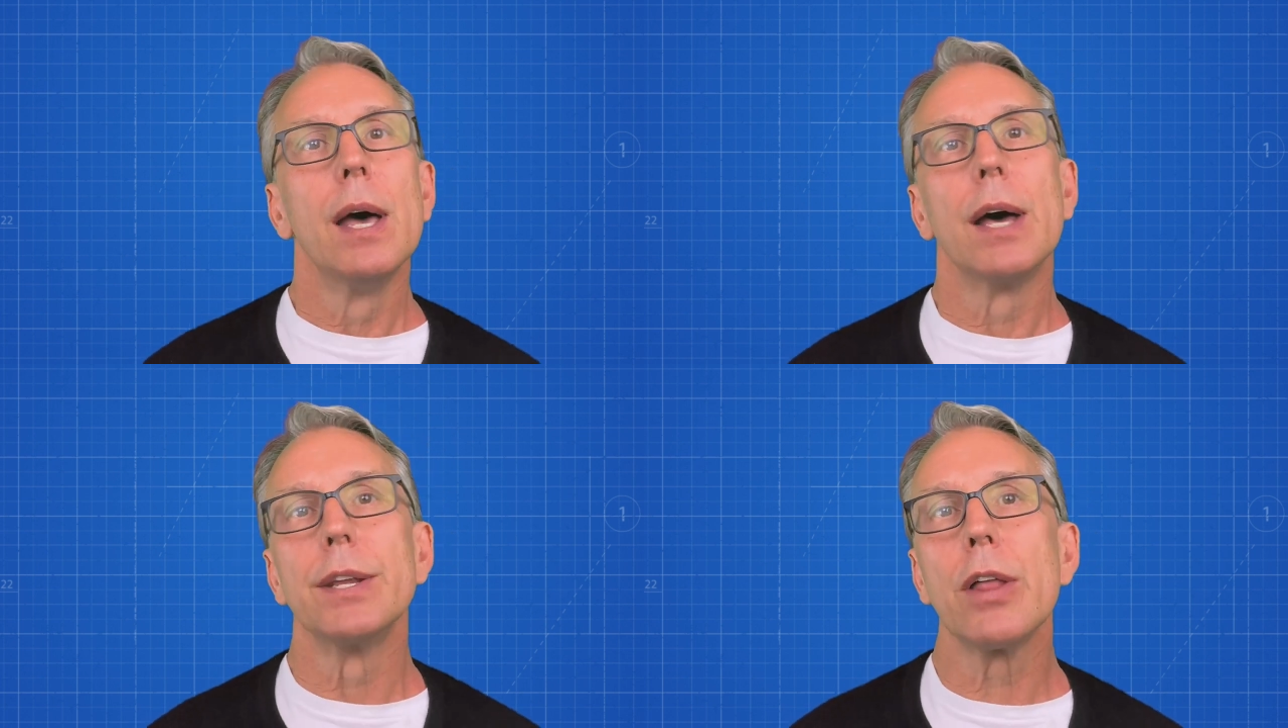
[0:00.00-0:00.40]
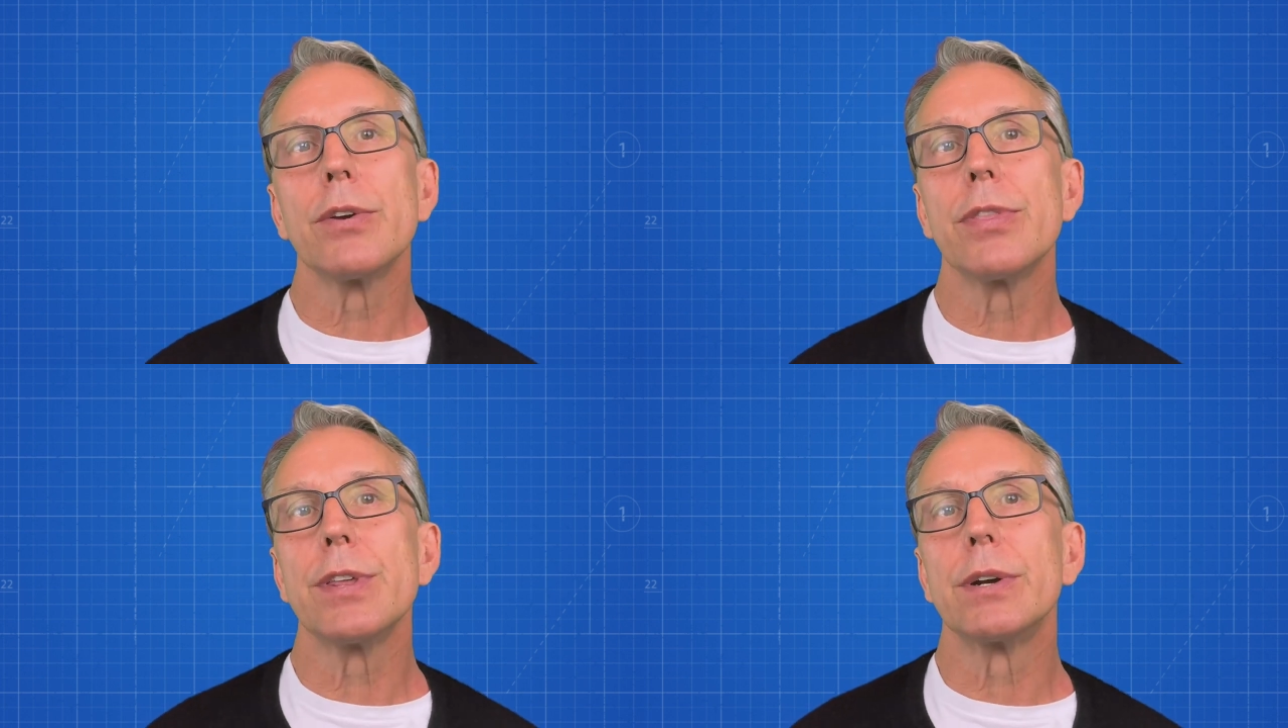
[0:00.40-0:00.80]

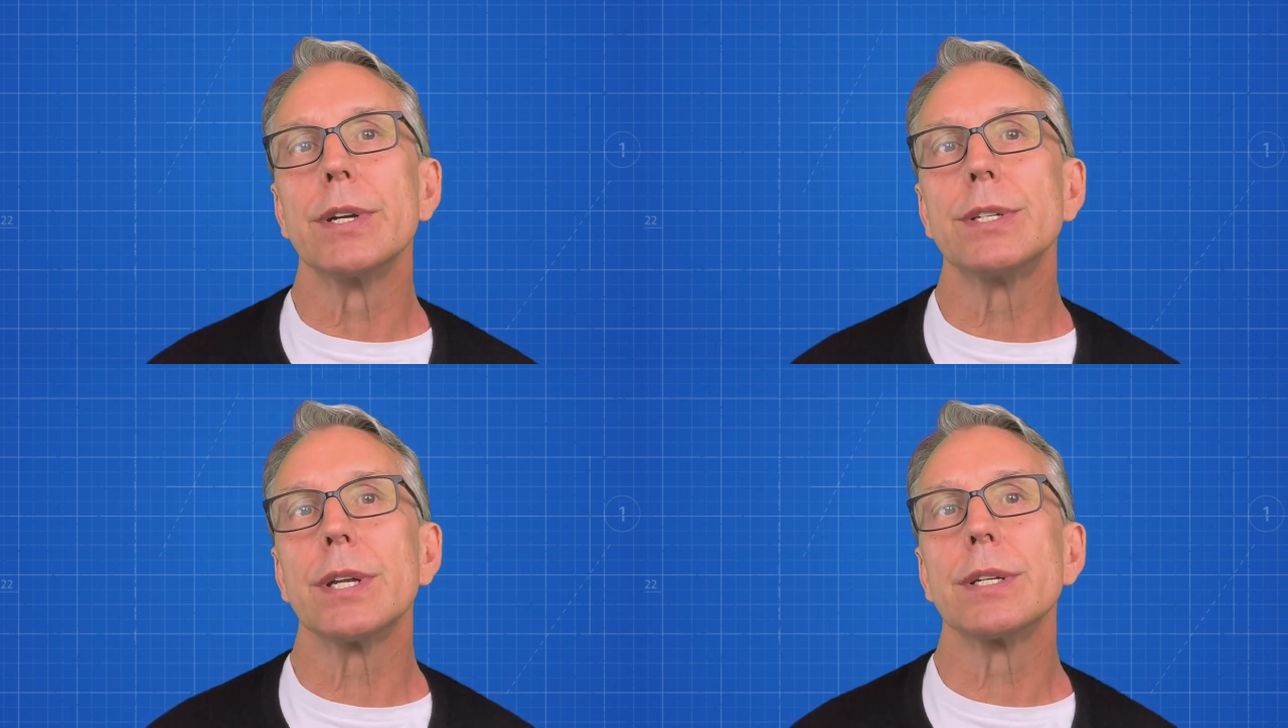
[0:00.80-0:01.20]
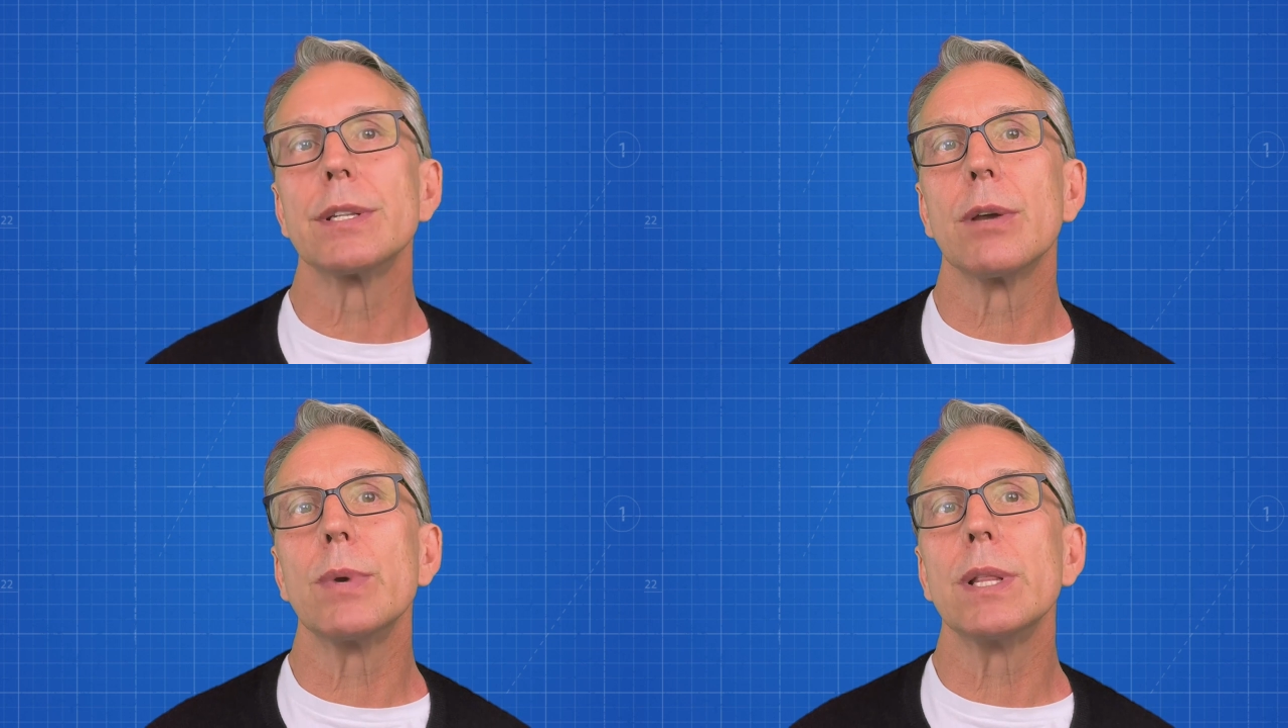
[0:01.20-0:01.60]
Another theory says
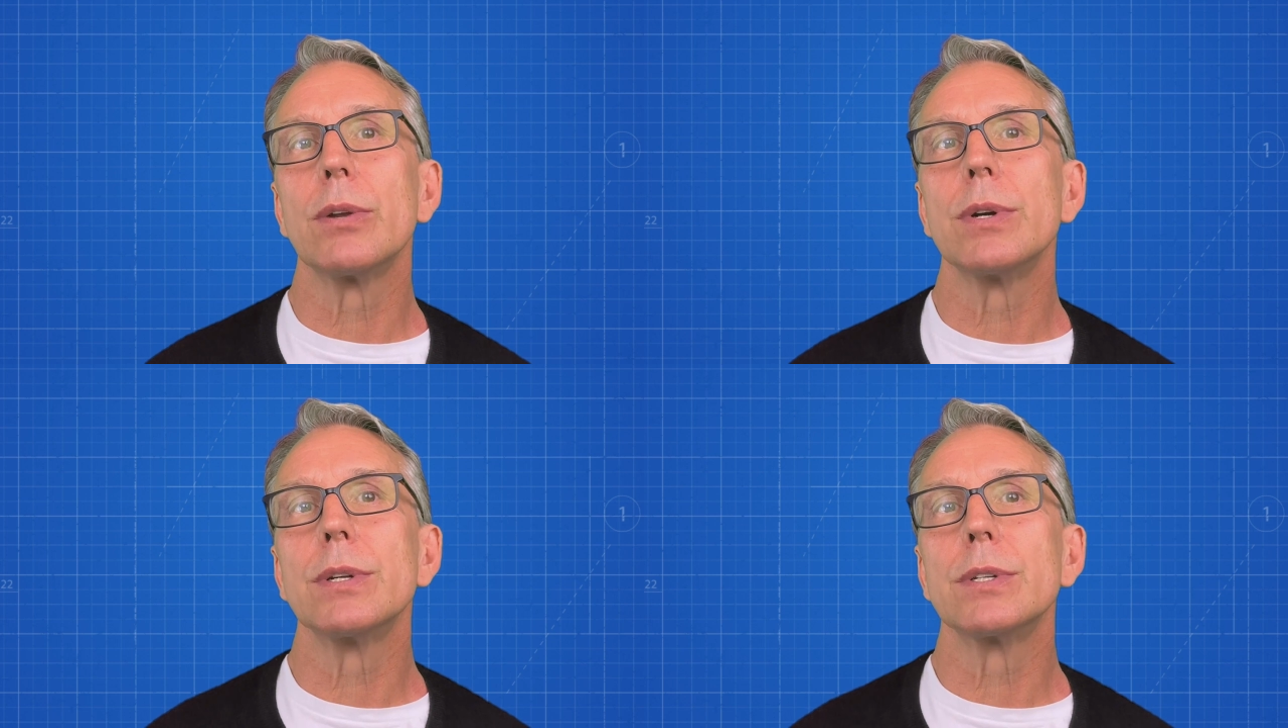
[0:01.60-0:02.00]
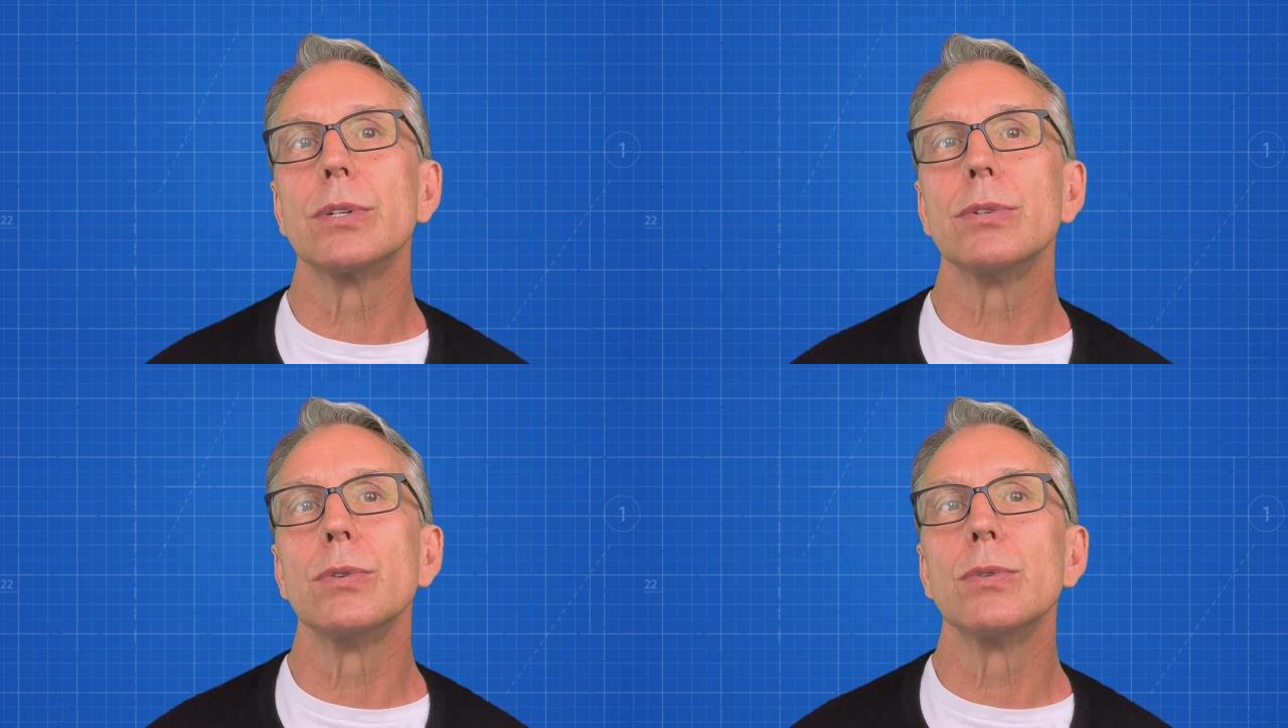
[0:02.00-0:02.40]
that we learned
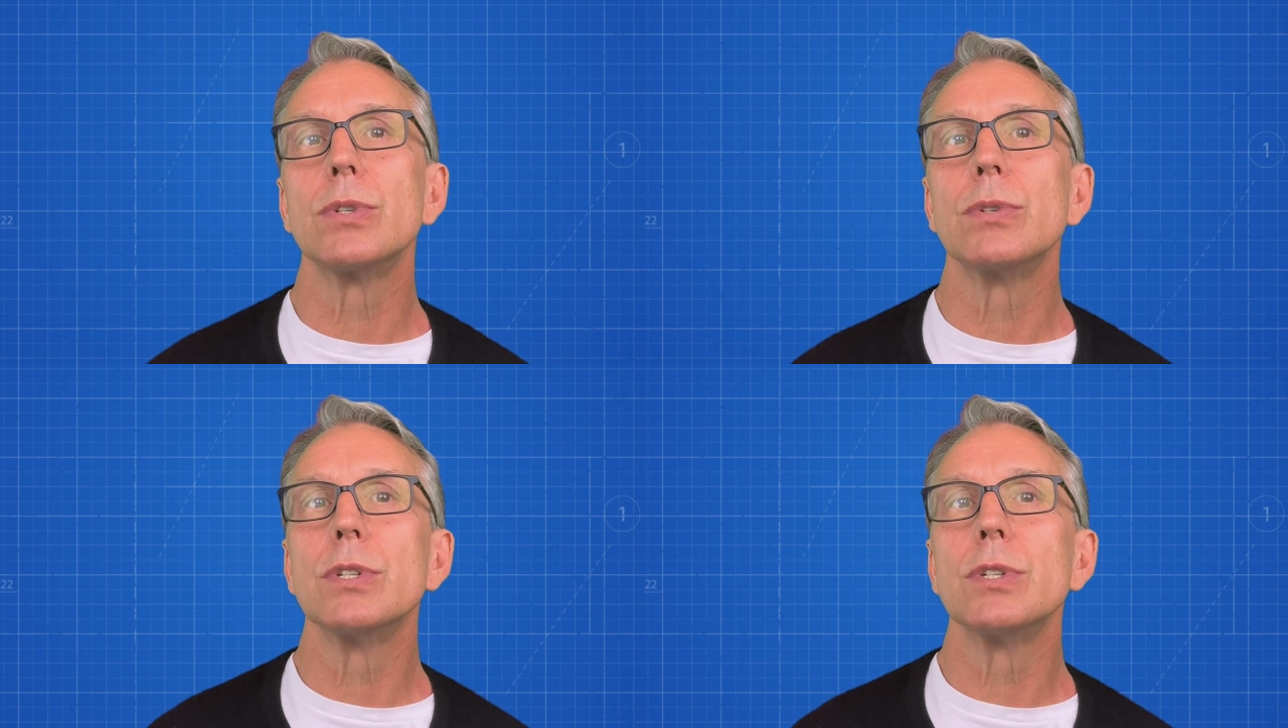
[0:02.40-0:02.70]
to